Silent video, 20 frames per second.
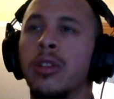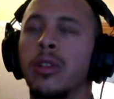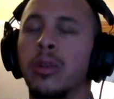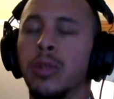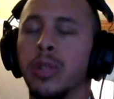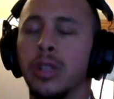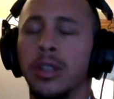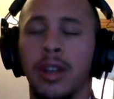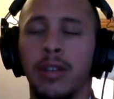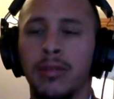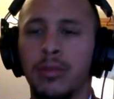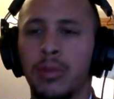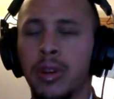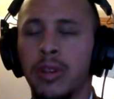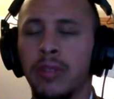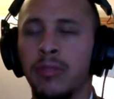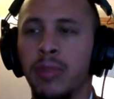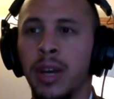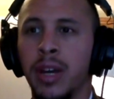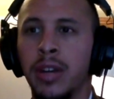There was a loved
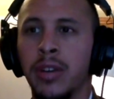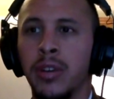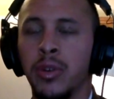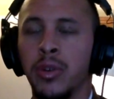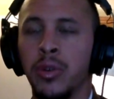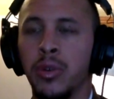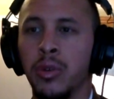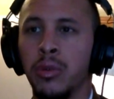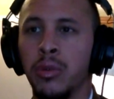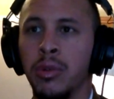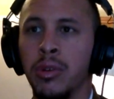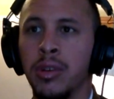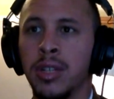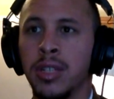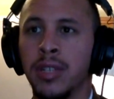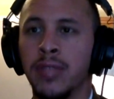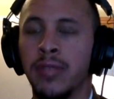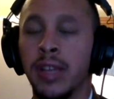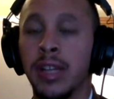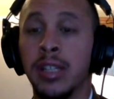one of mine who
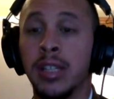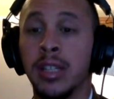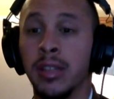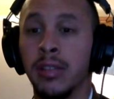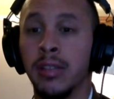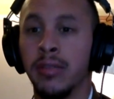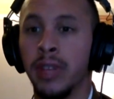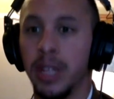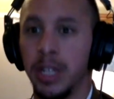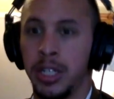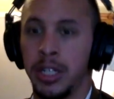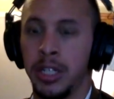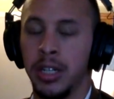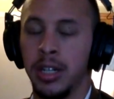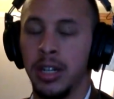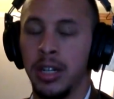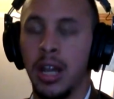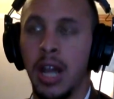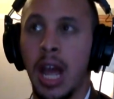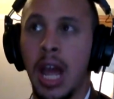was facing
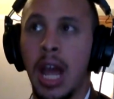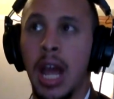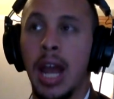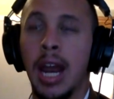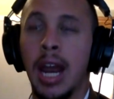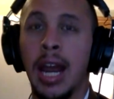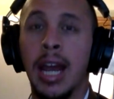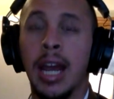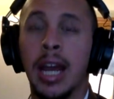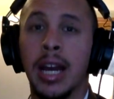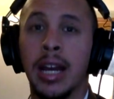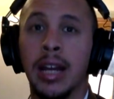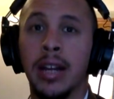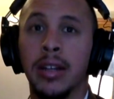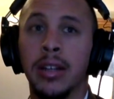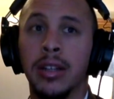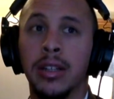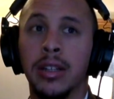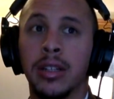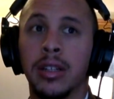eviction,
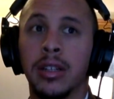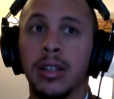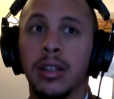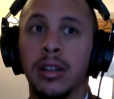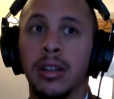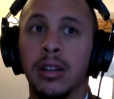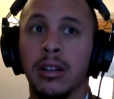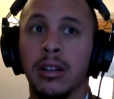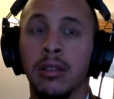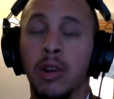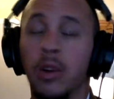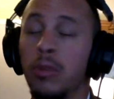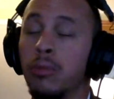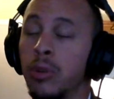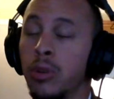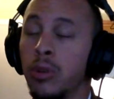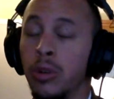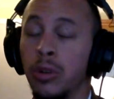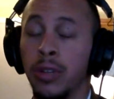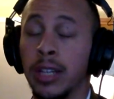and lo
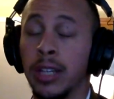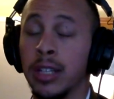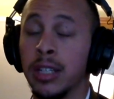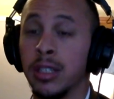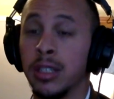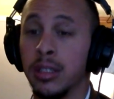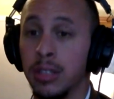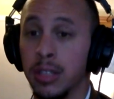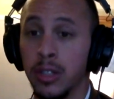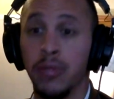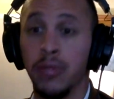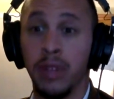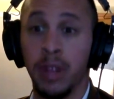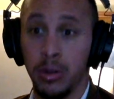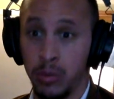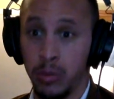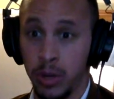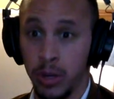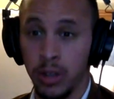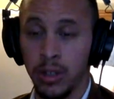and behold, like this
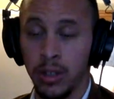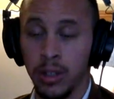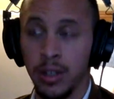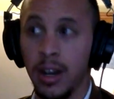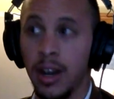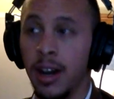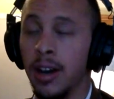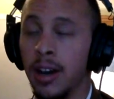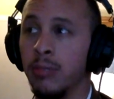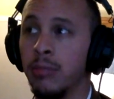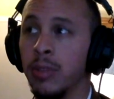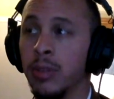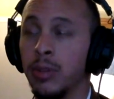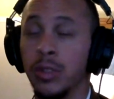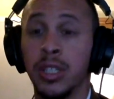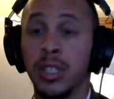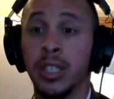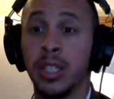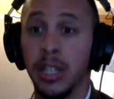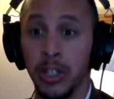novena worked. It
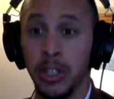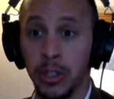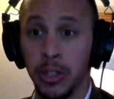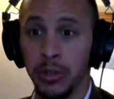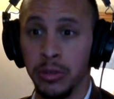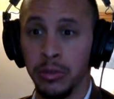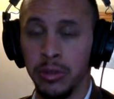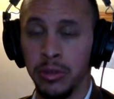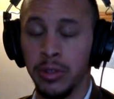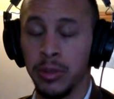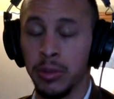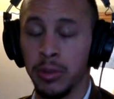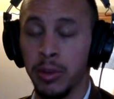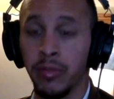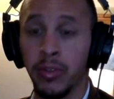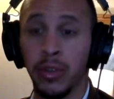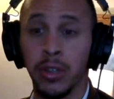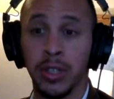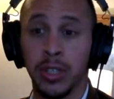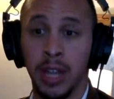was to St. Jude. It was
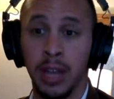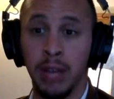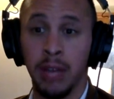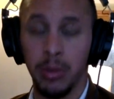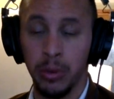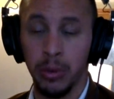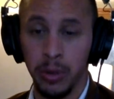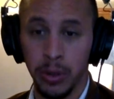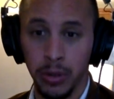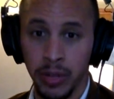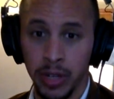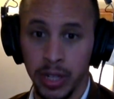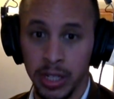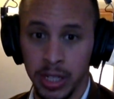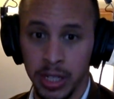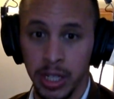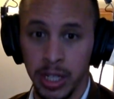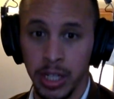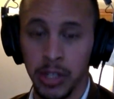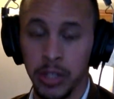my first time doing a novena
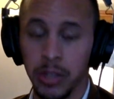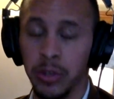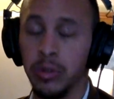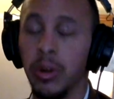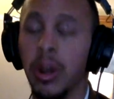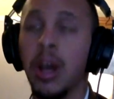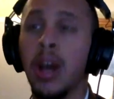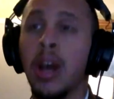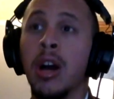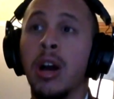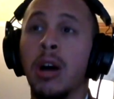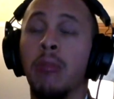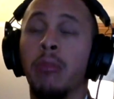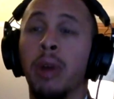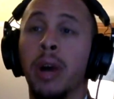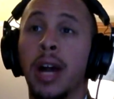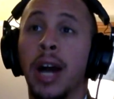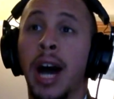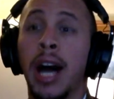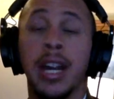to St. Jude,
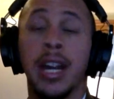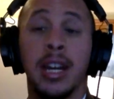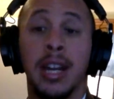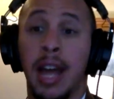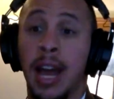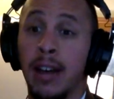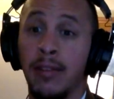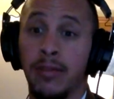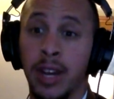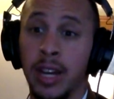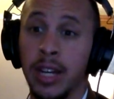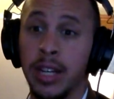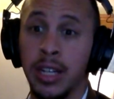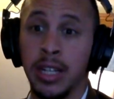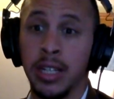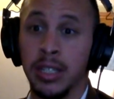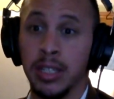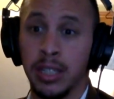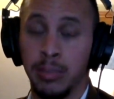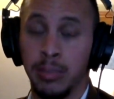but I didn't have 9
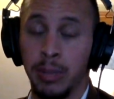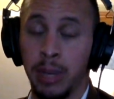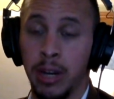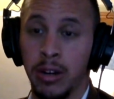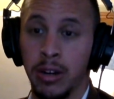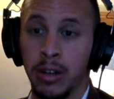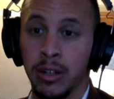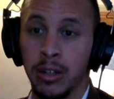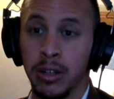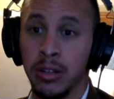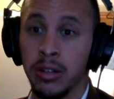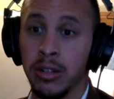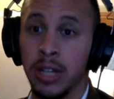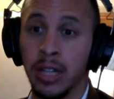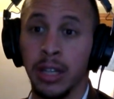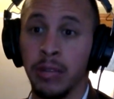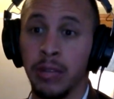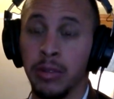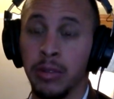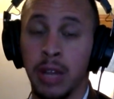days to spare because their
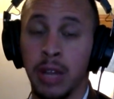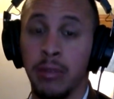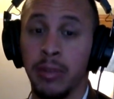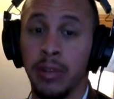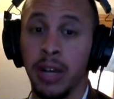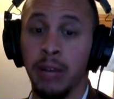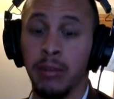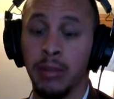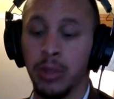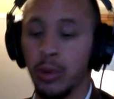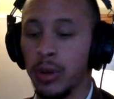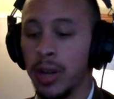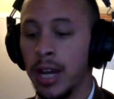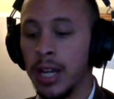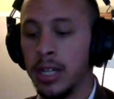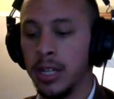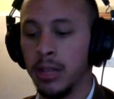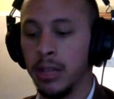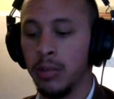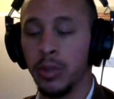deadline was coming up. So what
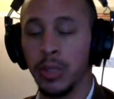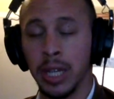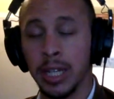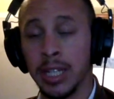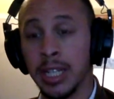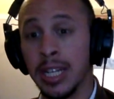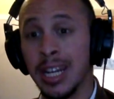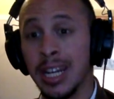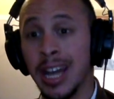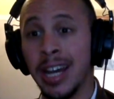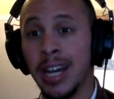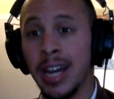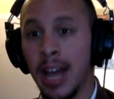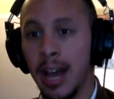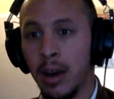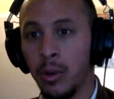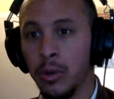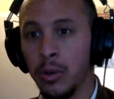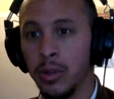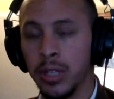I did was I did 9
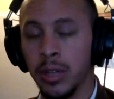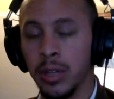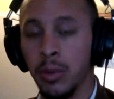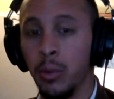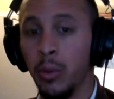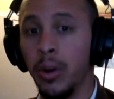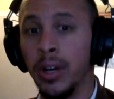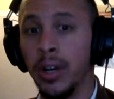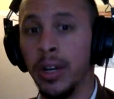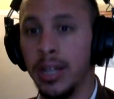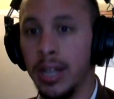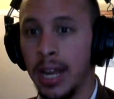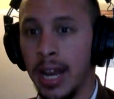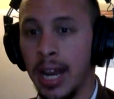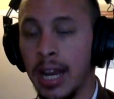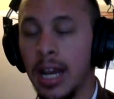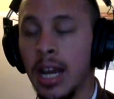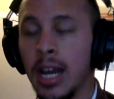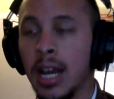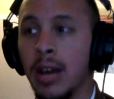hours in one
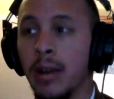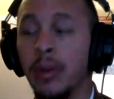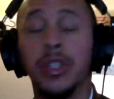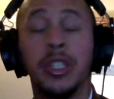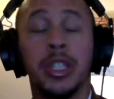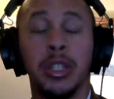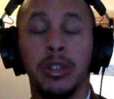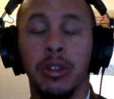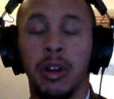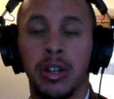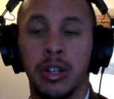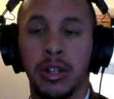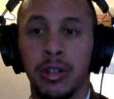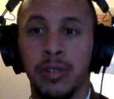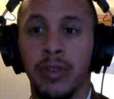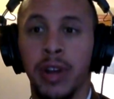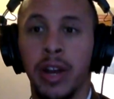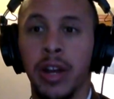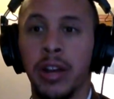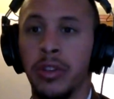day, which you'll
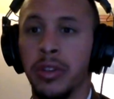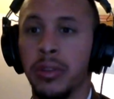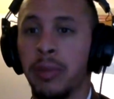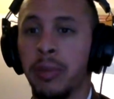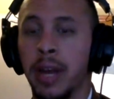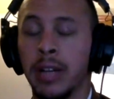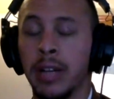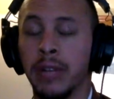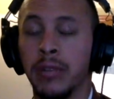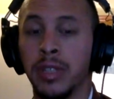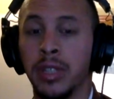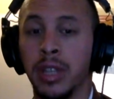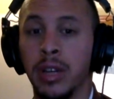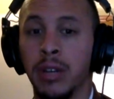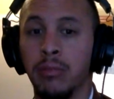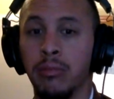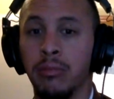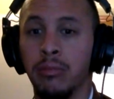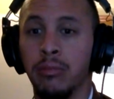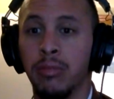actually find on the back of
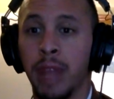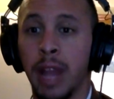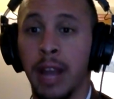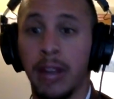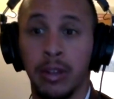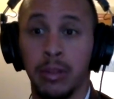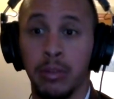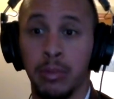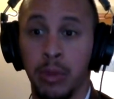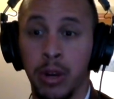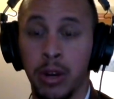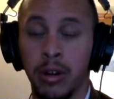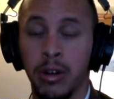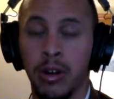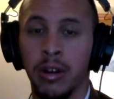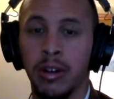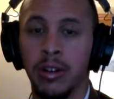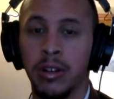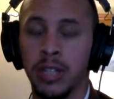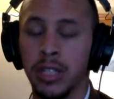some Catholic prayer
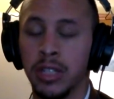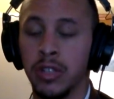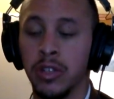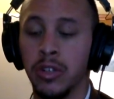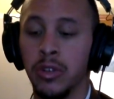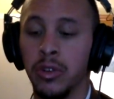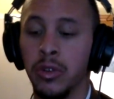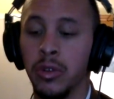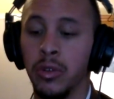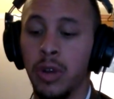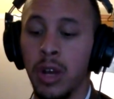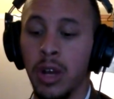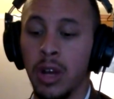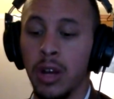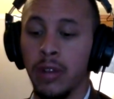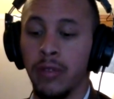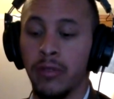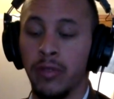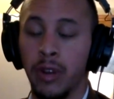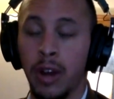cards, is to do
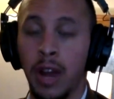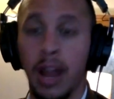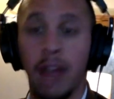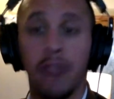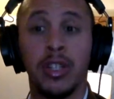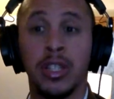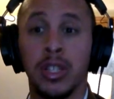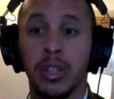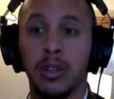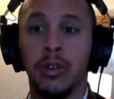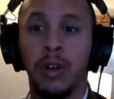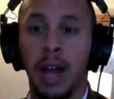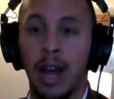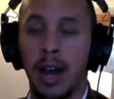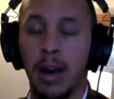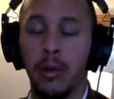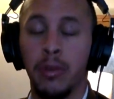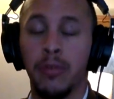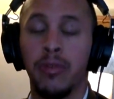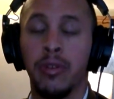for every single
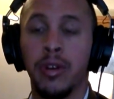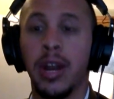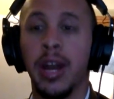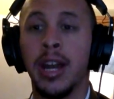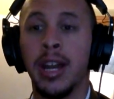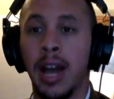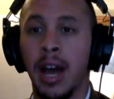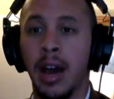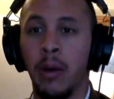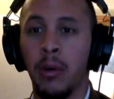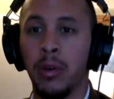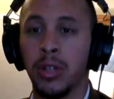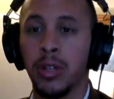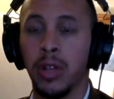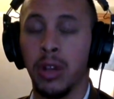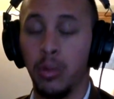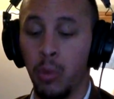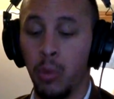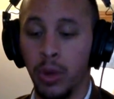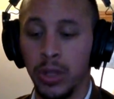hour for 9
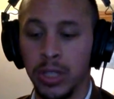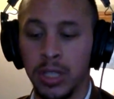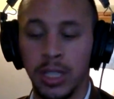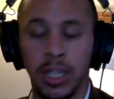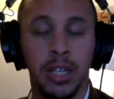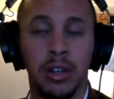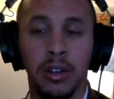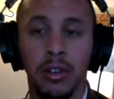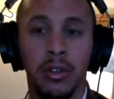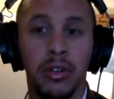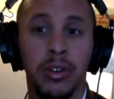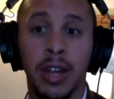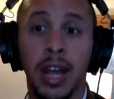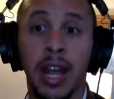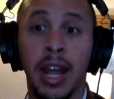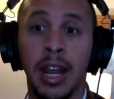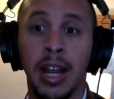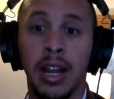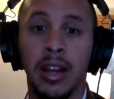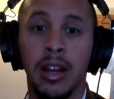hours on one singular
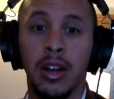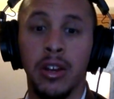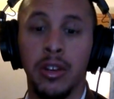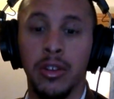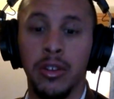day.